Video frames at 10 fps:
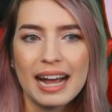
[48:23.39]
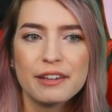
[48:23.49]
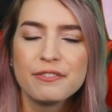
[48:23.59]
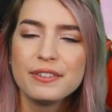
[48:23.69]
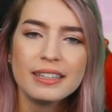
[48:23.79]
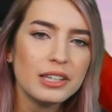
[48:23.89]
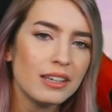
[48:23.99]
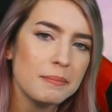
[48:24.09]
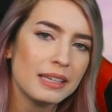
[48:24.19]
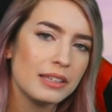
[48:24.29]
I feel like you
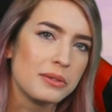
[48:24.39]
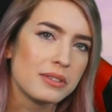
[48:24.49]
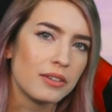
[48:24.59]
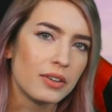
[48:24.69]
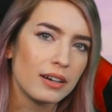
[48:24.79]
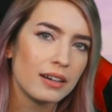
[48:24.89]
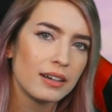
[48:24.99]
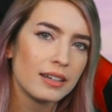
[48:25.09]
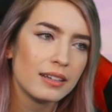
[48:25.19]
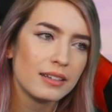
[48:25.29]
can make use of her.
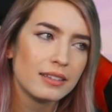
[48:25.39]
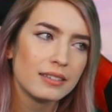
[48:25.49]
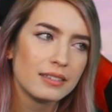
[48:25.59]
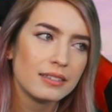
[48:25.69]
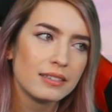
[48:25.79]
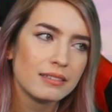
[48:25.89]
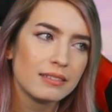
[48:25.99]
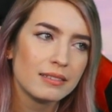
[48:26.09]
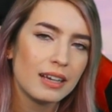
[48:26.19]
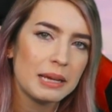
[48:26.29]

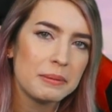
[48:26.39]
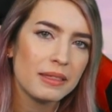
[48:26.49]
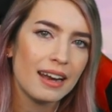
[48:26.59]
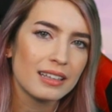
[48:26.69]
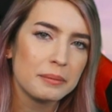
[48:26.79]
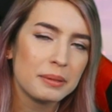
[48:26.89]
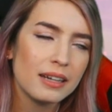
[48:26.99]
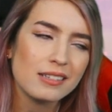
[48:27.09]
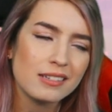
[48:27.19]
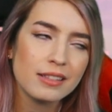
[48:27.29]
Hypothetically. But then
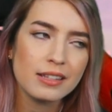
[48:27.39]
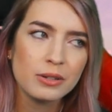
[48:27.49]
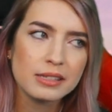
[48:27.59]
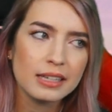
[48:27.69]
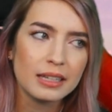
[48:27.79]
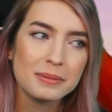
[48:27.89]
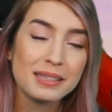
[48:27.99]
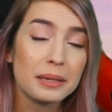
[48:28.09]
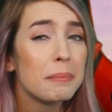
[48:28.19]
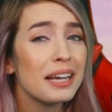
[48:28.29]
it's also the whole skill ups
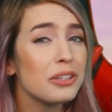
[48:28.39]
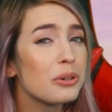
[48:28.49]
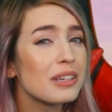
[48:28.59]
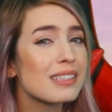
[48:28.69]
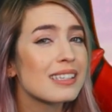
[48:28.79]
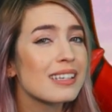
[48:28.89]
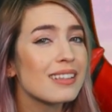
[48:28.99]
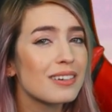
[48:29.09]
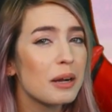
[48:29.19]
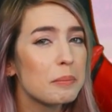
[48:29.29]
thing. But you could skill
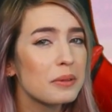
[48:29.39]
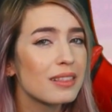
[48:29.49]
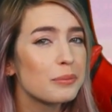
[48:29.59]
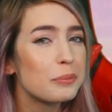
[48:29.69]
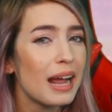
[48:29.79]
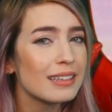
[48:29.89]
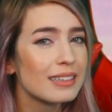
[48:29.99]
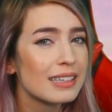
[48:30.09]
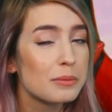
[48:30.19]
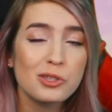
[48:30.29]
her up with
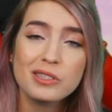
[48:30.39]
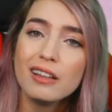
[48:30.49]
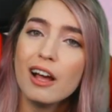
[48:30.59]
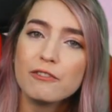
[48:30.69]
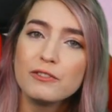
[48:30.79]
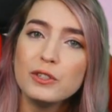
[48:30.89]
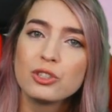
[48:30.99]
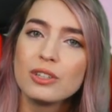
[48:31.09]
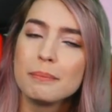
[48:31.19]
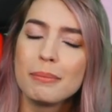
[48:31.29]
Riley's, which is a lot of
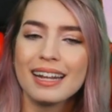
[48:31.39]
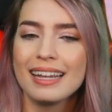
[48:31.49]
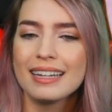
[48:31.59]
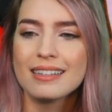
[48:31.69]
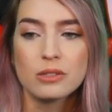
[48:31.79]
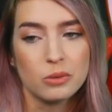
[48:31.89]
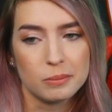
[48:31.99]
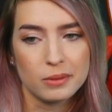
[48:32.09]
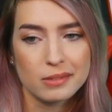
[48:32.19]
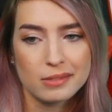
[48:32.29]
fusion, but it is
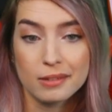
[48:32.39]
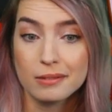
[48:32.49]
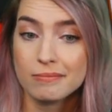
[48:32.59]
doable, so.